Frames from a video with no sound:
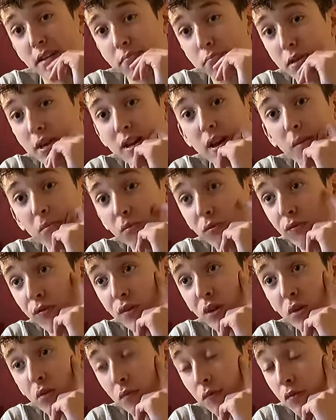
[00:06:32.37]
But
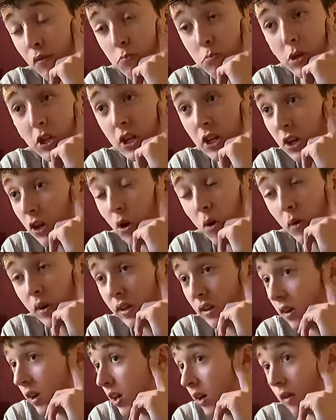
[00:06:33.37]
unfair on Fabinho, and
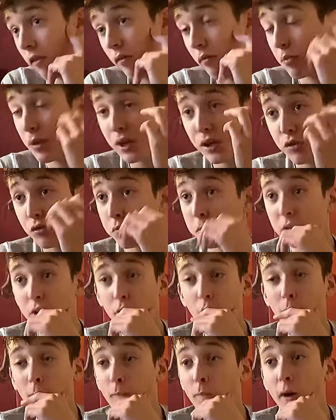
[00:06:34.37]
Fabinho's been
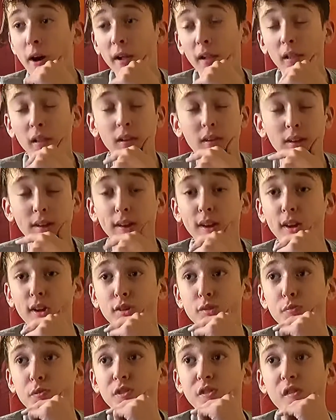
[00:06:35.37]
doing well, uh,
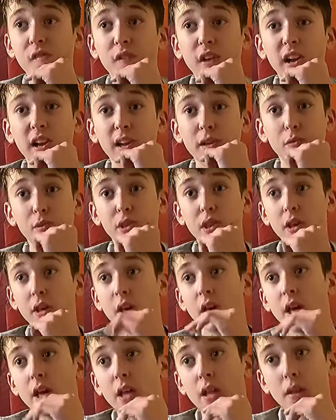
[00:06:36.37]
specifically with the,
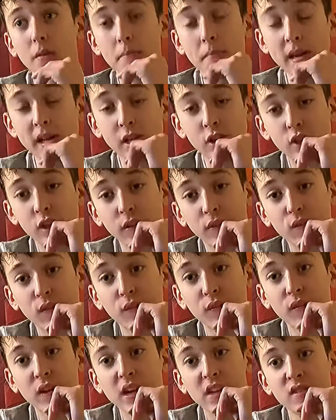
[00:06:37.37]
the makeshift
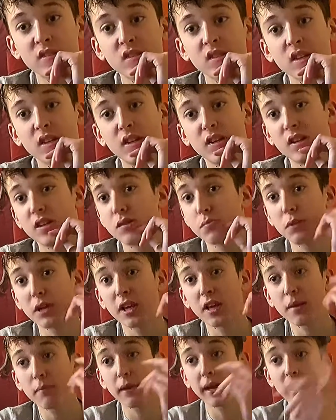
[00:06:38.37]
defence, and he's been
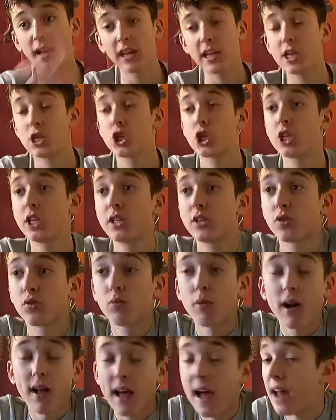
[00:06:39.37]
keeping clean sheets as
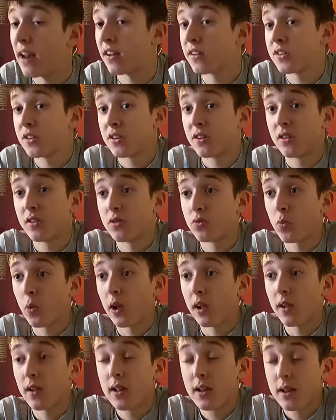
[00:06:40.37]
well, Alisson as
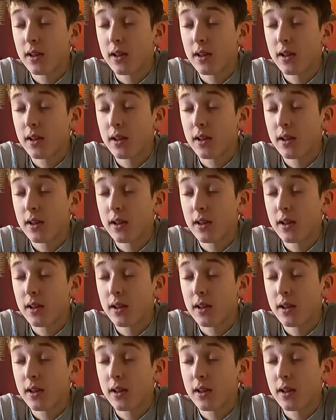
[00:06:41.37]
well.